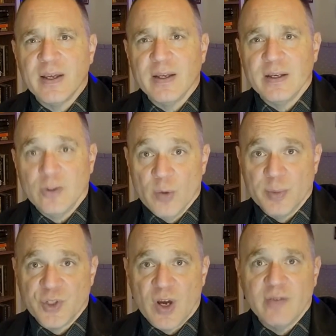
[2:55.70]

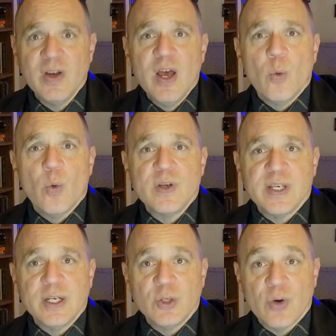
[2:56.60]
Gorbachev, was
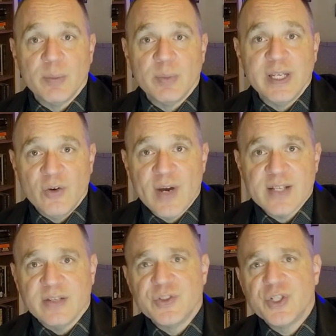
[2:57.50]
incredibly
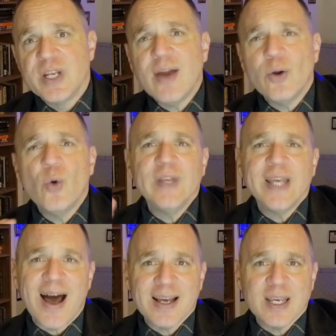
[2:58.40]
aggressive. She not only
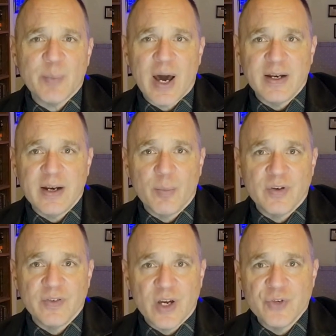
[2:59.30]
occupied a number
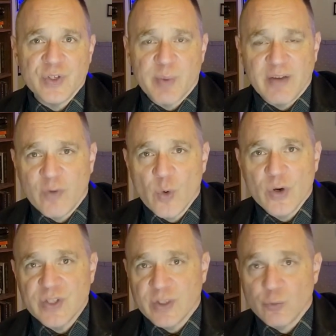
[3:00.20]
of countries by
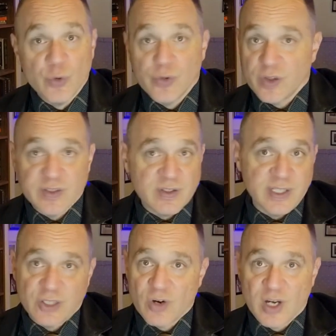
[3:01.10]
force and ruthlessly
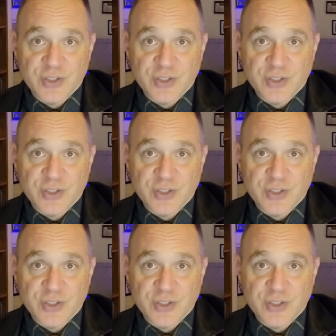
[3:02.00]
crushed